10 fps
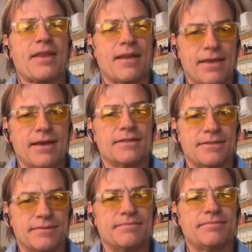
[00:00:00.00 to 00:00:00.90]

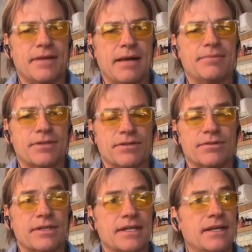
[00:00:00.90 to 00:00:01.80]
Yes,
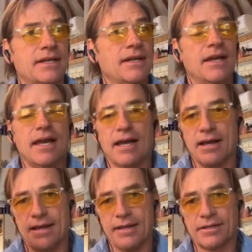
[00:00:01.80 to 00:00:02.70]
absolutely.
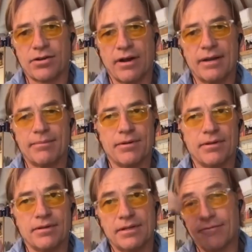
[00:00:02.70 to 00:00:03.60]

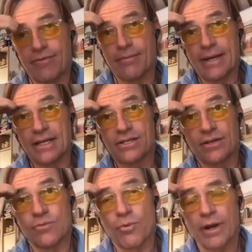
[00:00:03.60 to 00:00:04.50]
Incredible
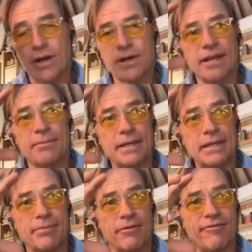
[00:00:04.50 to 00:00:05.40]
information. Where can
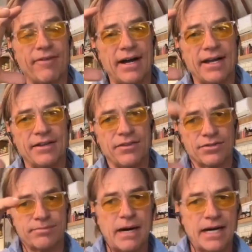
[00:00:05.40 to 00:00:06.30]
people find
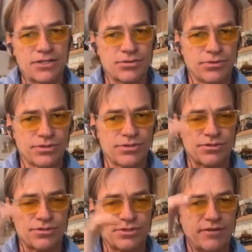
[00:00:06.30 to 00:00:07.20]
those modules,
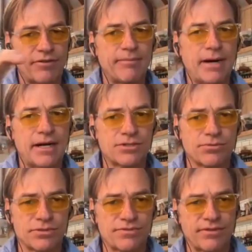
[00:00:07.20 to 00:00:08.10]
those different
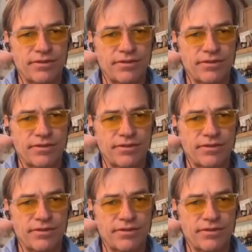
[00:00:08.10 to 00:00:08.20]
modules for the